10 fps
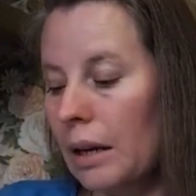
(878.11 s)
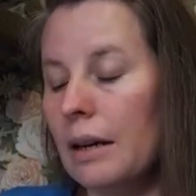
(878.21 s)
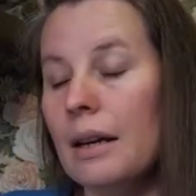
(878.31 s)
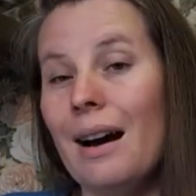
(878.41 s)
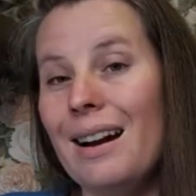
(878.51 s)

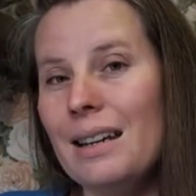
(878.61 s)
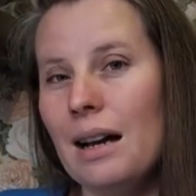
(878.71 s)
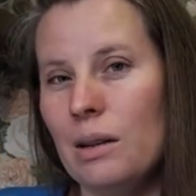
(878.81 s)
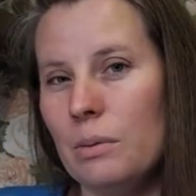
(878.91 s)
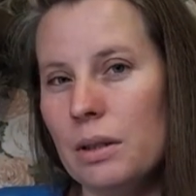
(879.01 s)
9
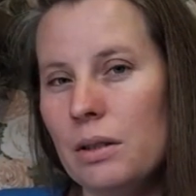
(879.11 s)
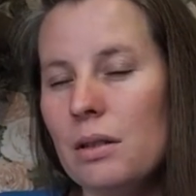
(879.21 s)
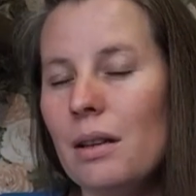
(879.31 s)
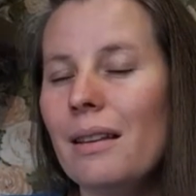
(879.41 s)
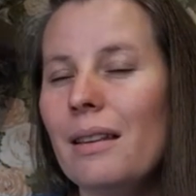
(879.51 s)

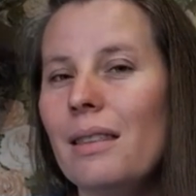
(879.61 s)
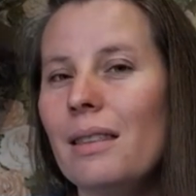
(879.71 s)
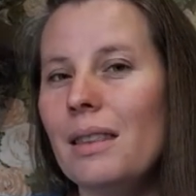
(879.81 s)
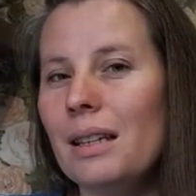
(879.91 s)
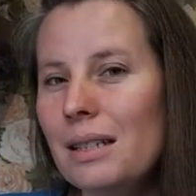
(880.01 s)
hours
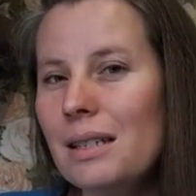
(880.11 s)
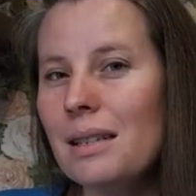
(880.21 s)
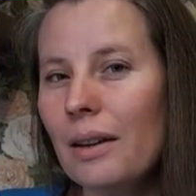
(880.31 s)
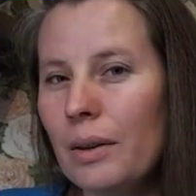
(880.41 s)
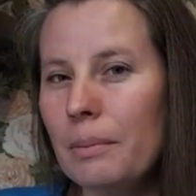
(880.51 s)

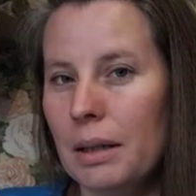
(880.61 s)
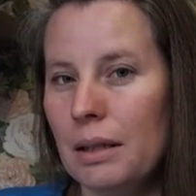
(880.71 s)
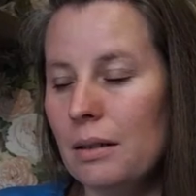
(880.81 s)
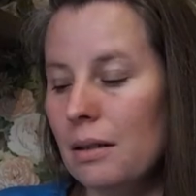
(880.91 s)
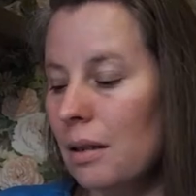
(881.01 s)
37
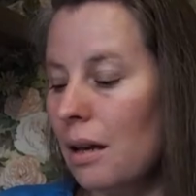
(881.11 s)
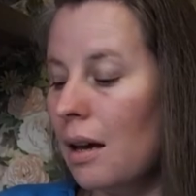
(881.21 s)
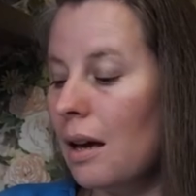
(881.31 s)
minutes